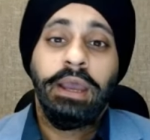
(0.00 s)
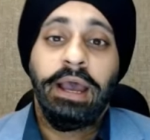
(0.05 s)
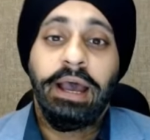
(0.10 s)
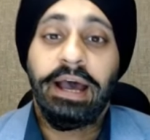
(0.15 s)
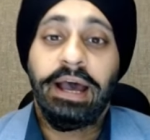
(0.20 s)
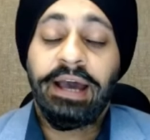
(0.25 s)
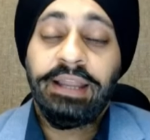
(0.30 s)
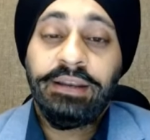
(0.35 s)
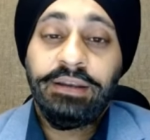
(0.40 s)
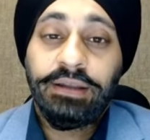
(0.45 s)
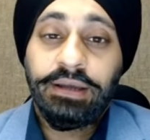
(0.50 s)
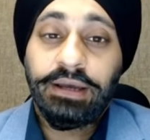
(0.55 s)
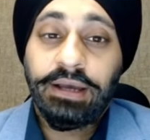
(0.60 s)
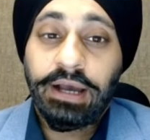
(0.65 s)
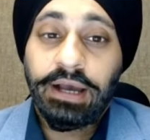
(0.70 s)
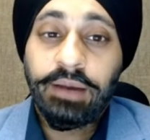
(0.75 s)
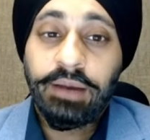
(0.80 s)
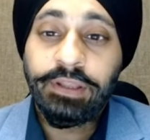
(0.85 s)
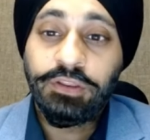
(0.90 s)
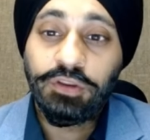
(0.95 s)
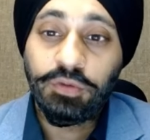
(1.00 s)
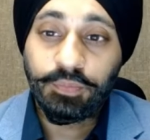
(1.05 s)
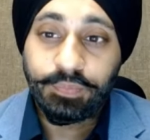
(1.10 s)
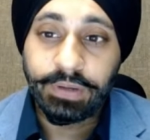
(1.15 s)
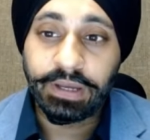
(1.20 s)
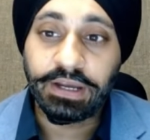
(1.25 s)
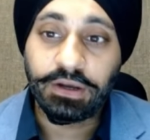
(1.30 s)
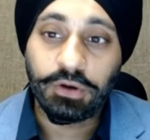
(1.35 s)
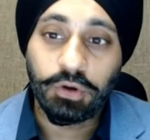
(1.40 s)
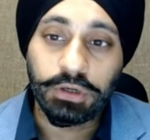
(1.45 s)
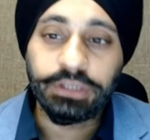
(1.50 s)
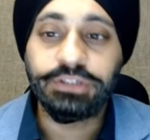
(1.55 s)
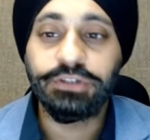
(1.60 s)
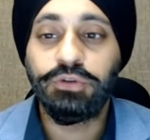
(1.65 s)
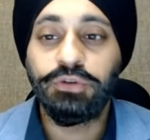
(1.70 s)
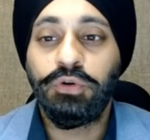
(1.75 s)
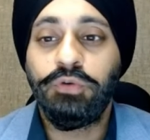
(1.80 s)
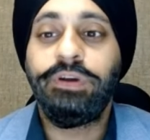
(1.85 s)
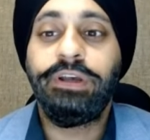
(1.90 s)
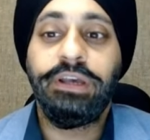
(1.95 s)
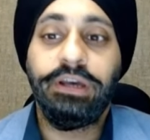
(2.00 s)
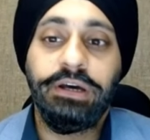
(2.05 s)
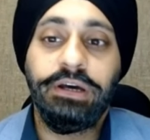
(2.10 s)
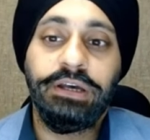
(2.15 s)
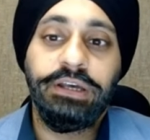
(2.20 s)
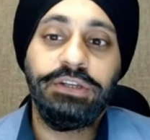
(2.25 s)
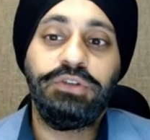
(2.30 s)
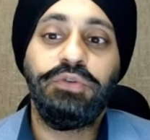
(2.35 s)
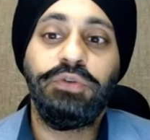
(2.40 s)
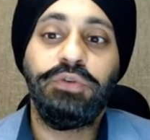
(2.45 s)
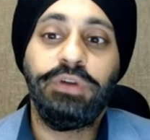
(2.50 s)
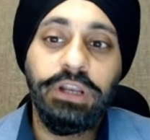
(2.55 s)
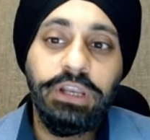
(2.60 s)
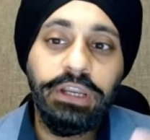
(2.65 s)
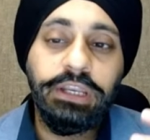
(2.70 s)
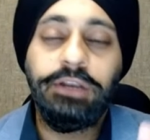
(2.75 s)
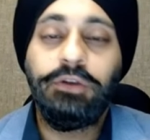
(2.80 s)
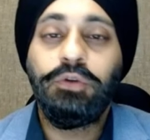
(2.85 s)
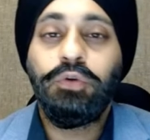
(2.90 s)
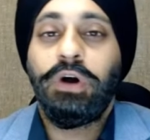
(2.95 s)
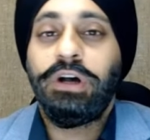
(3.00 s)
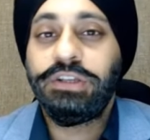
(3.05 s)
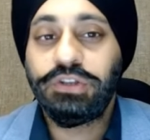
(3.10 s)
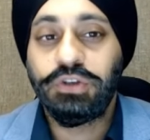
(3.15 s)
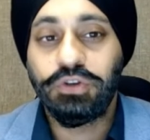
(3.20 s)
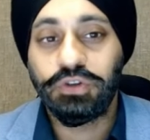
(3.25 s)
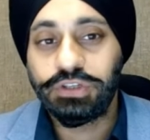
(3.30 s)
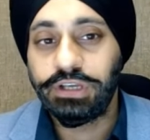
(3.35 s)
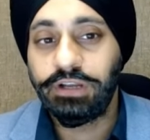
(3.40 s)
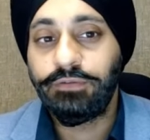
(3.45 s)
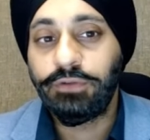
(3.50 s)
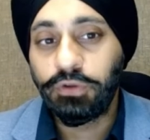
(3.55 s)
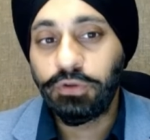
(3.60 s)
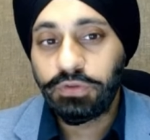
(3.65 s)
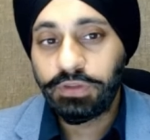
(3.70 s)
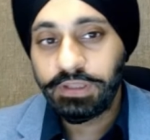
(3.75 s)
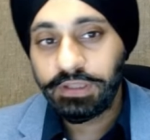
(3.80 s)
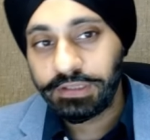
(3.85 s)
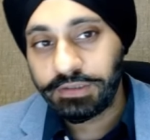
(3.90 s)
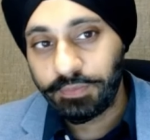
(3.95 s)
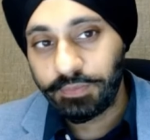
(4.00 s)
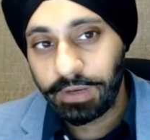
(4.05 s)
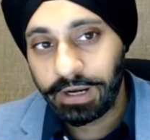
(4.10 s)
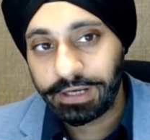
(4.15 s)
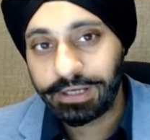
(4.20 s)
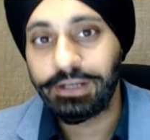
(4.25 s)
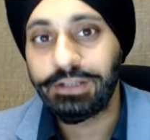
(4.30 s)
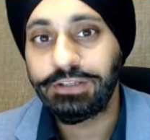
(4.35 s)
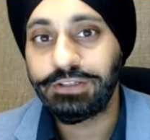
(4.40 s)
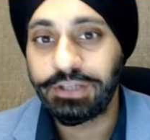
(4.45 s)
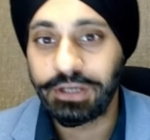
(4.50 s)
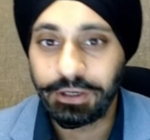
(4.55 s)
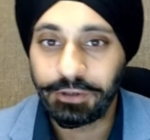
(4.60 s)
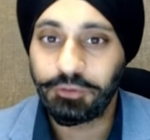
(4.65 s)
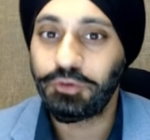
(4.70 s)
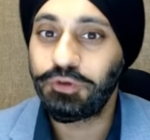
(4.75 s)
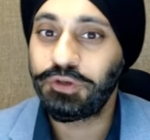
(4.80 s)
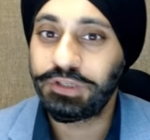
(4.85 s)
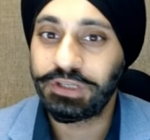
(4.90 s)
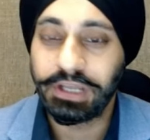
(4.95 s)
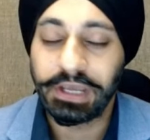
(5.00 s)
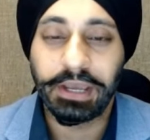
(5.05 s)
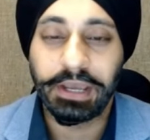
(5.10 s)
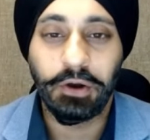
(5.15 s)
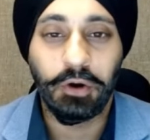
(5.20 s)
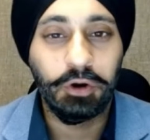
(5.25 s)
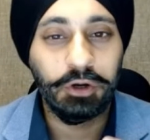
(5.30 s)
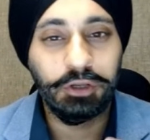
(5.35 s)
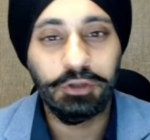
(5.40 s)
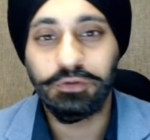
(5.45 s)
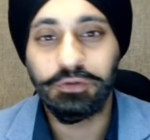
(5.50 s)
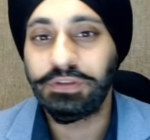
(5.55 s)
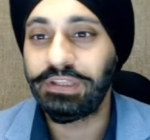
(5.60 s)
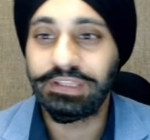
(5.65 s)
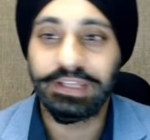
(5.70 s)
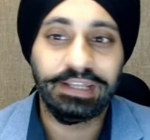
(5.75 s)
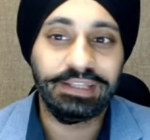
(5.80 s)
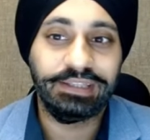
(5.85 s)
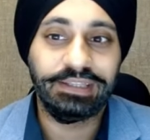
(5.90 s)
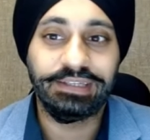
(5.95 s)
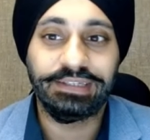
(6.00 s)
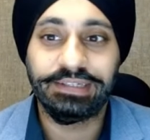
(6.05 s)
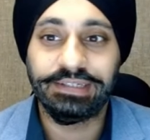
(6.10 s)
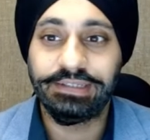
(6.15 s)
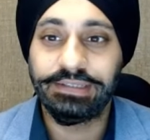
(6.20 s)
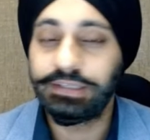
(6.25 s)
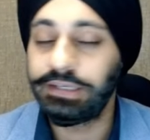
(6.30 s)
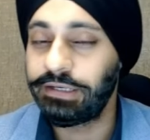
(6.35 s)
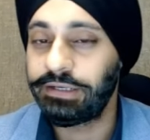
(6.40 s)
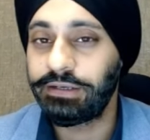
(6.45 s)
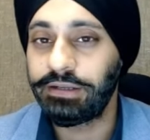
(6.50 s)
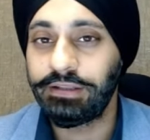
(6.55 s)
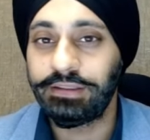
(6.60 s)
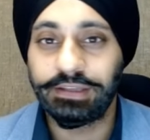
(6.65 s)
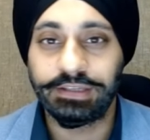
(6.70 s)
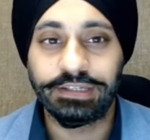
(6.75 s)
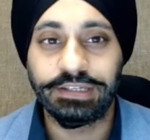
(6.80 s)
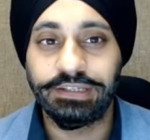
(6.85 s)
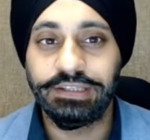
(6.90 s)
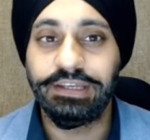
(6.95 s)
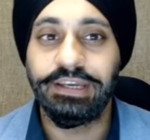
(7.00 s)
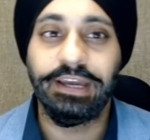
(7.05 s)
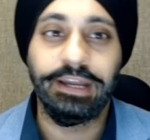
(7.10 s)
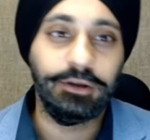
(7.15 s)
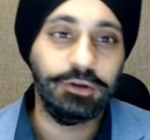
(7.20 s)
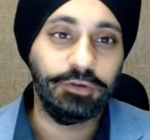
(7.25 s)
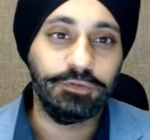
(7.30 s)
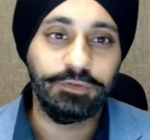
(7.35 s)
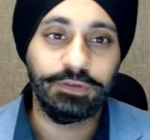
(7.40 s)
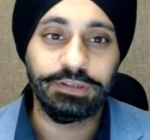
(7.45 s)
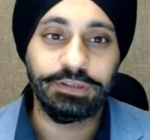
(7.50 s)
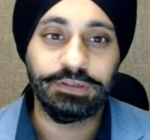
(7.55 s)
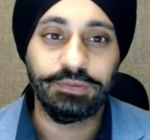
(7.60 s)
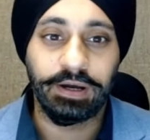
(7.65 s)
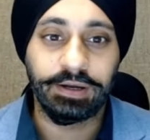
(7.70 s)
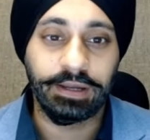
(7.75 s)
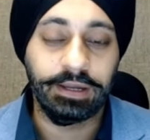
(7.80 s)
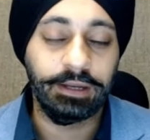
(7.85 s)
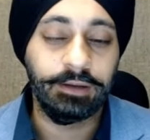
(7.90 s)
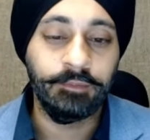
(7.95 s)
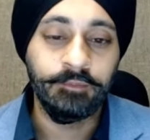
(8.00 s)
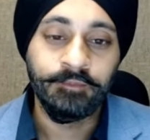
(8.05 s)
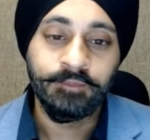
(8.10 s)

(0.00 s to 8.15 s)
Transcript: And I mean, the big question over here is, you really need to ask yourself, do you think this market is here to stay, or do you think that this is it, this is the end of this market?